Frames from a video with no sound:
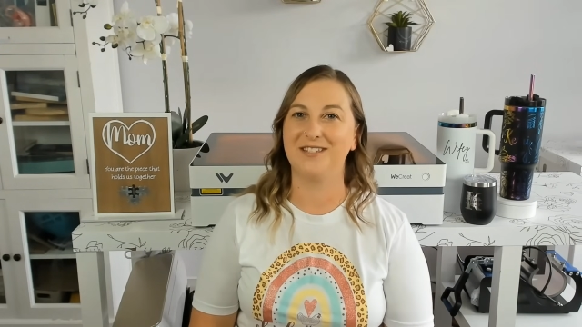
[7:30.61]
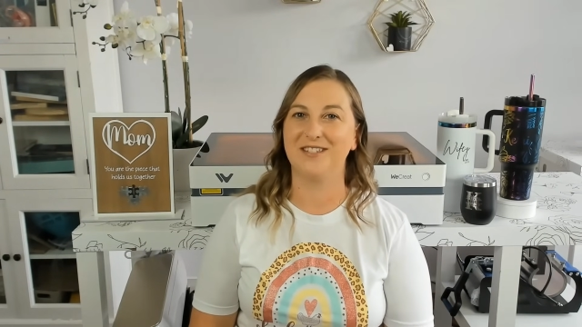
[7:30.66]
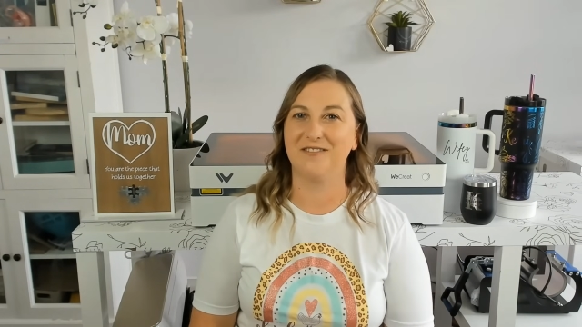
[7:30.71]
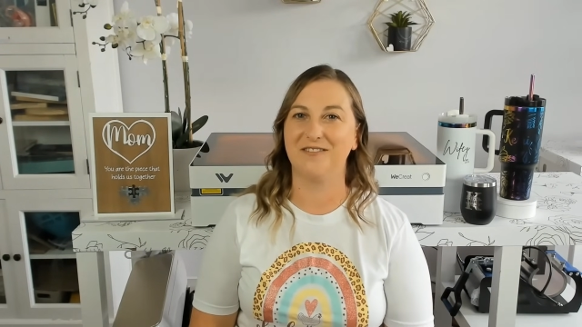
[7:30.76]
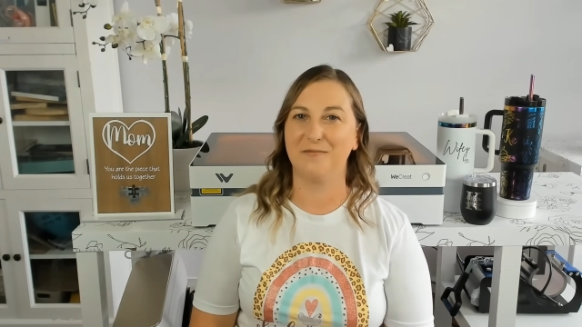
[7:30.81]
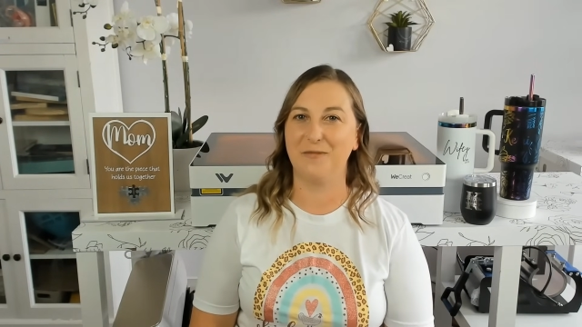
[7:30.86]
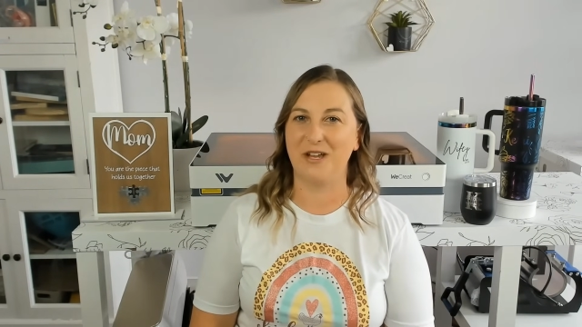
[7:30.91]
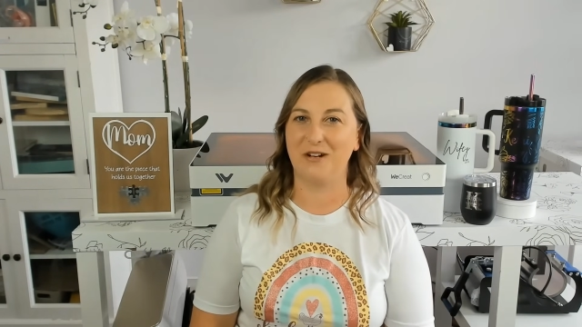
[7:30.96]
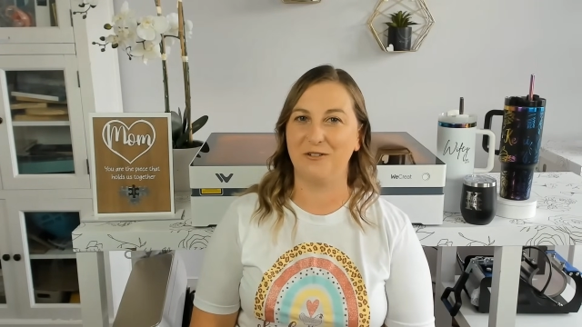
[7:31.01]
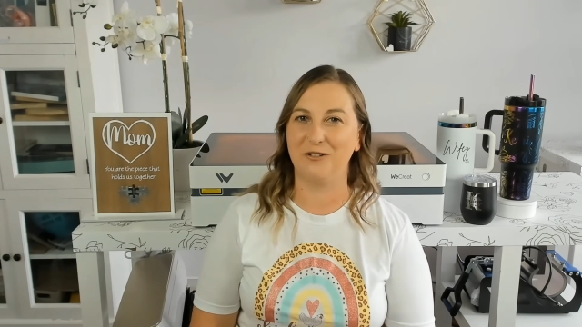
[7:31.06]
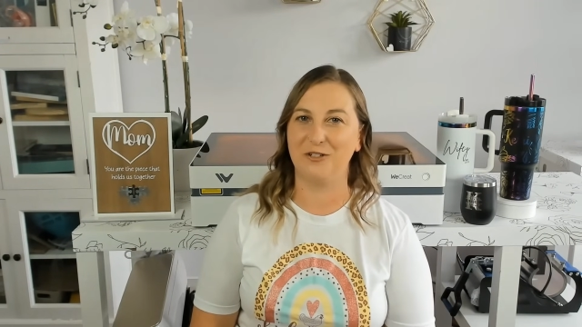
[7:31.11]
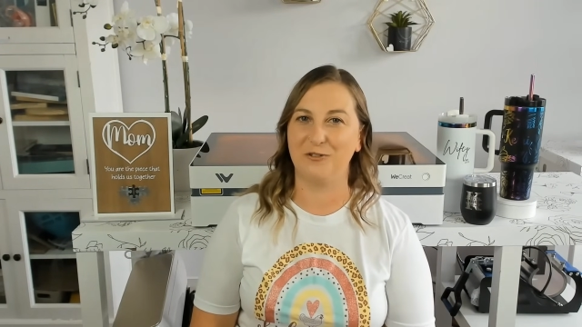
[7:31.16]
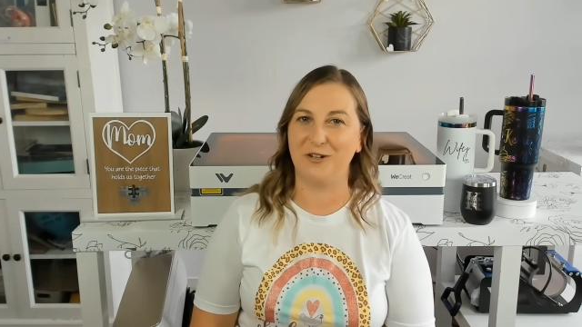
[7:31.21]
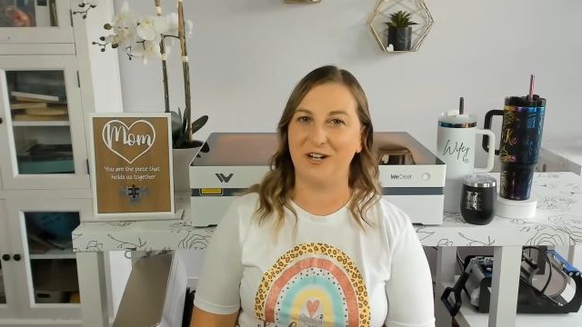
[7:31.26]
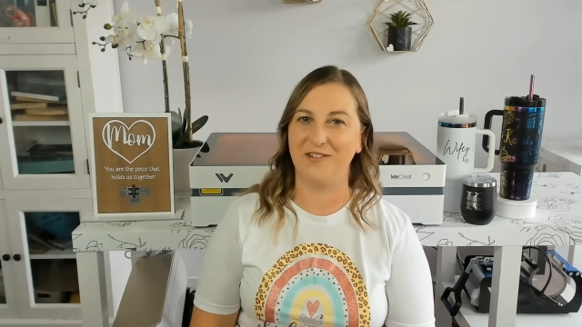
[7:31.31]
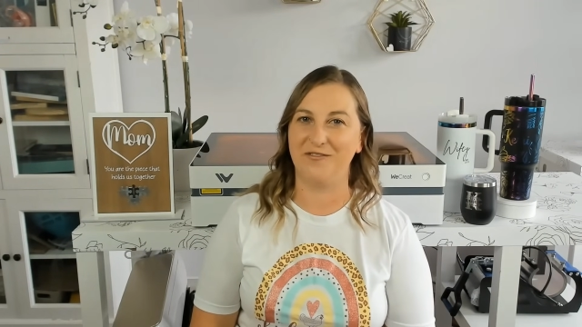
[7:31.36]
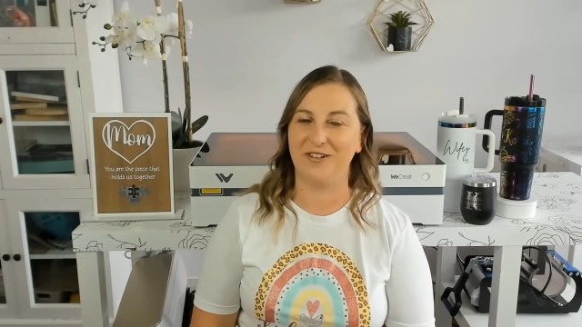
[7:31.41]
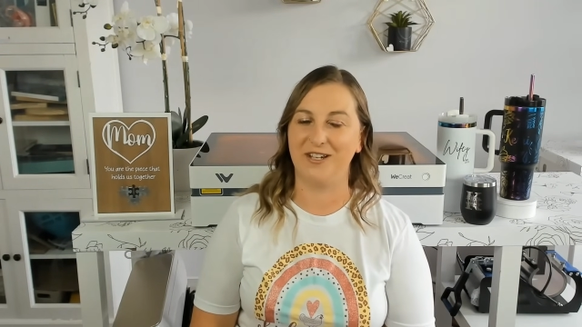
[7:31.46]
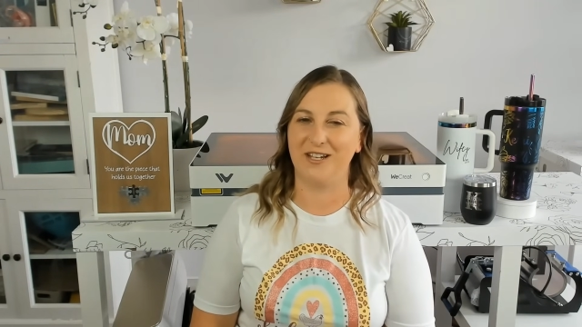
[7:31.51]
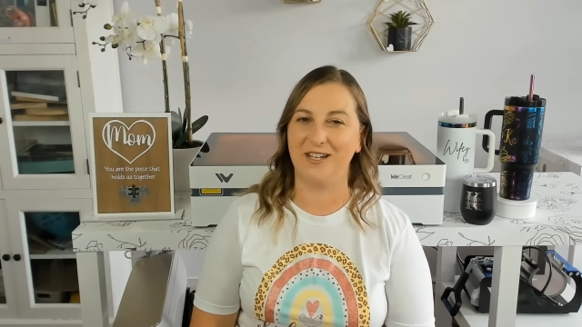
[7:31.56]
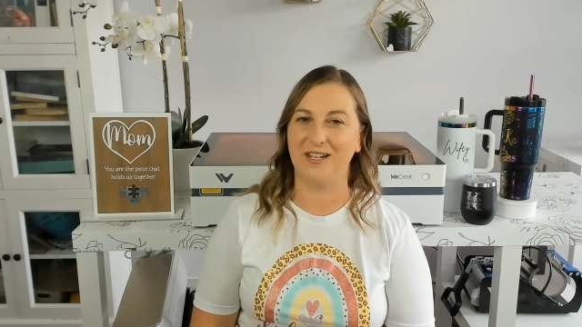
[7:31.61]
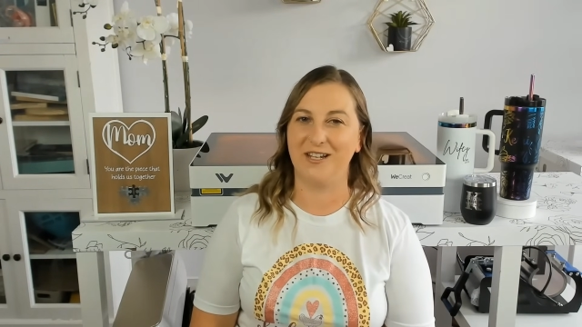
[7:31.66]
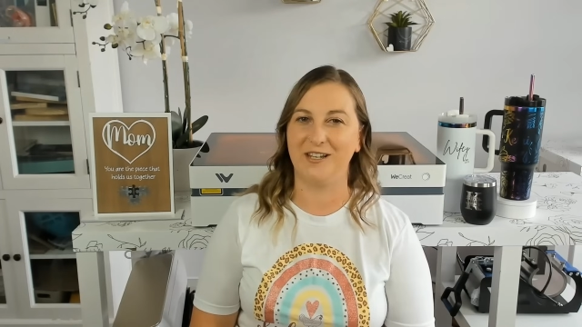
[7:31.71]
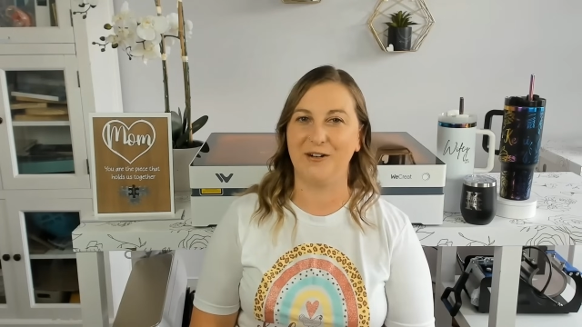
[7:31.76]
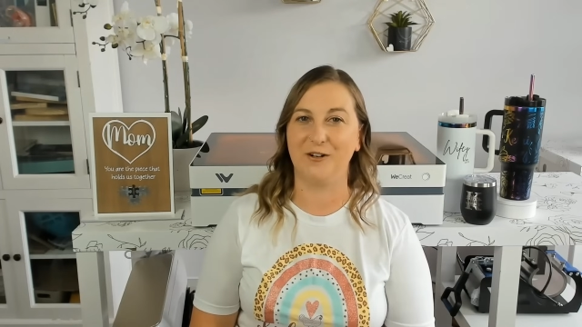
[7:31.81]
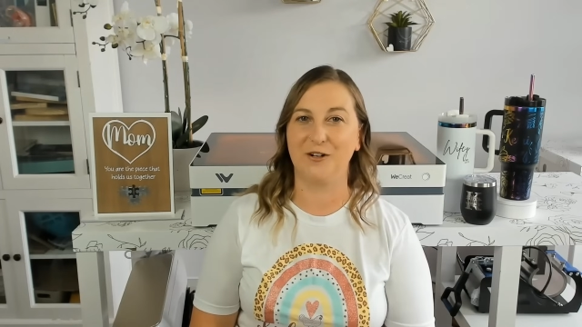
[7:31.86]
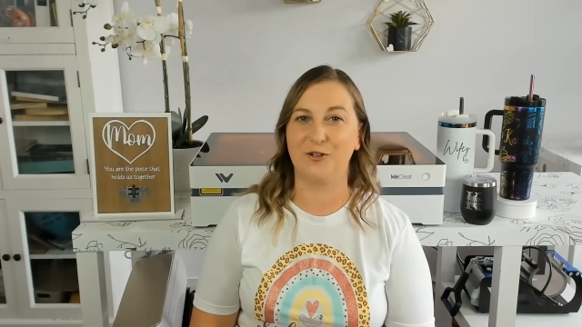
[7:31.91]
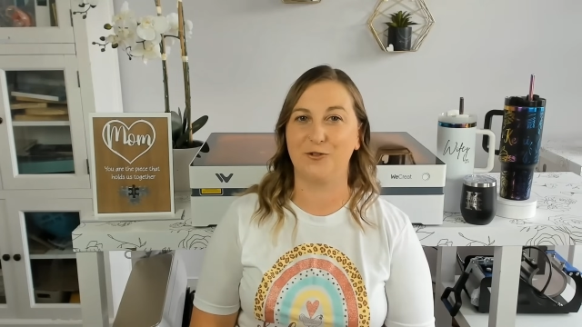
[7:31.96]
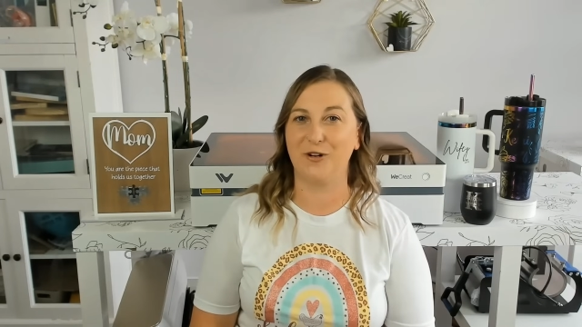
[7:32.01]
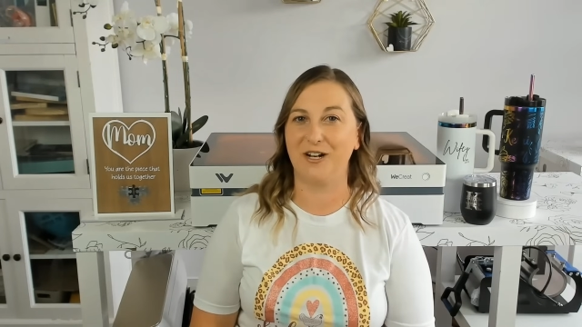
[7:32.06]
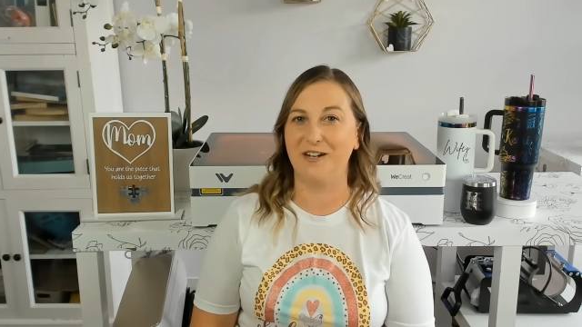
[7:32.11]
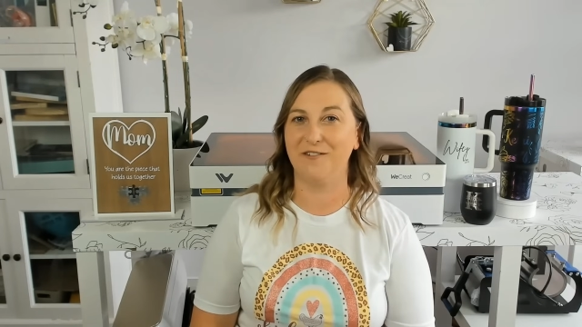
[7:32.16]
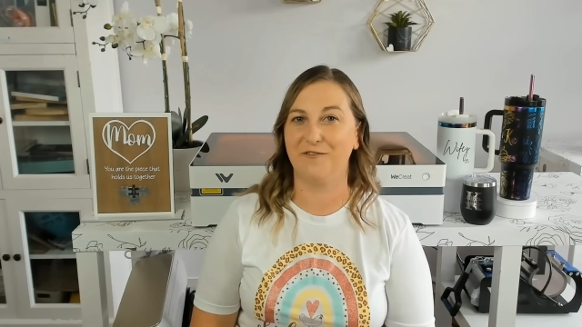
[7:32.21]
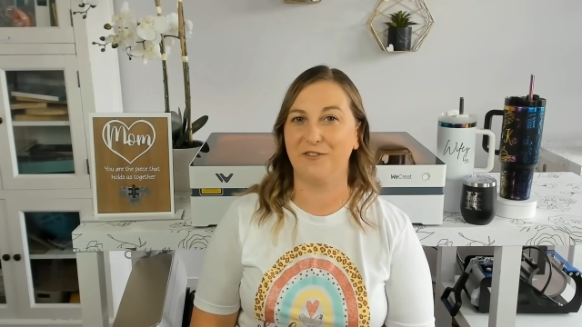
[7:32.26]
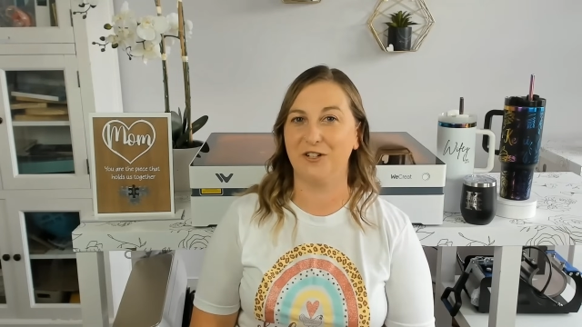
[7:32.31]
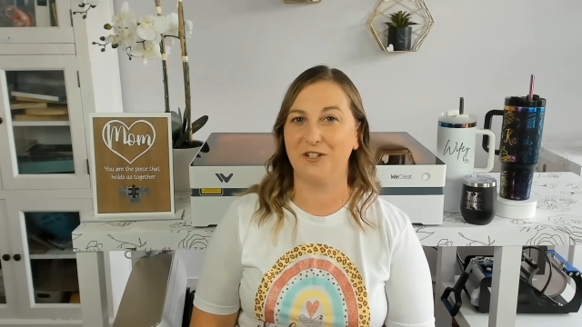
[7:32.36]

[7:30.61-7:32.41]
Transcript: of metal engraving and are great for